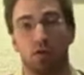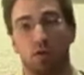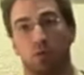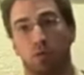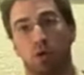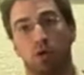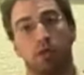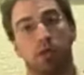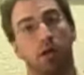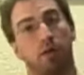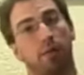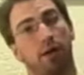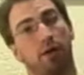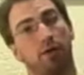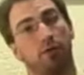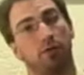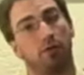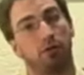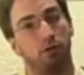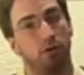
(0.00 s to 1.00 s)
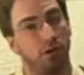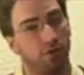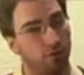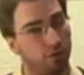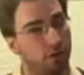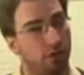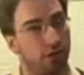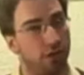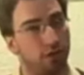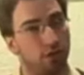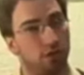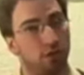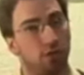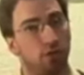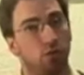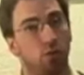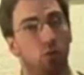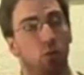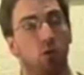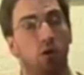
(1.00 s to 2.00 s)
We're going to talk about two different
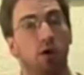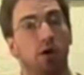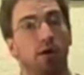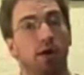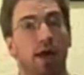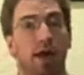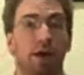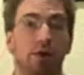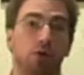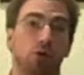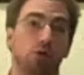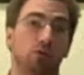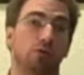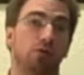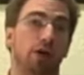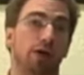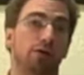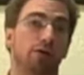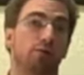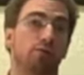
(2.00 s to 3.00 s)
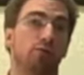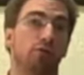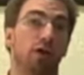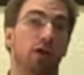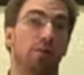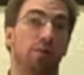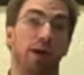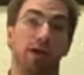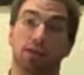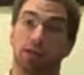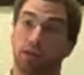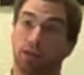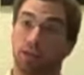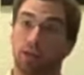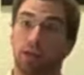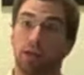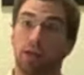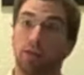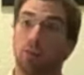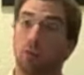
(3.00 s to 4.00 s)
things. One, how to arrange prep as a
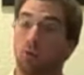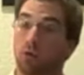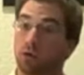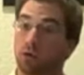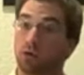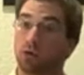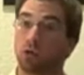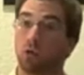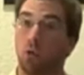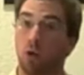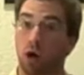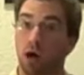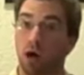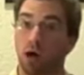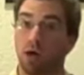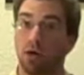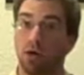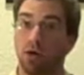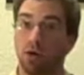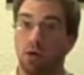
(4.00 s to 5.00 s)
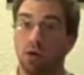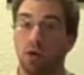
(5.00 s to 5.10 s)
team or a squad,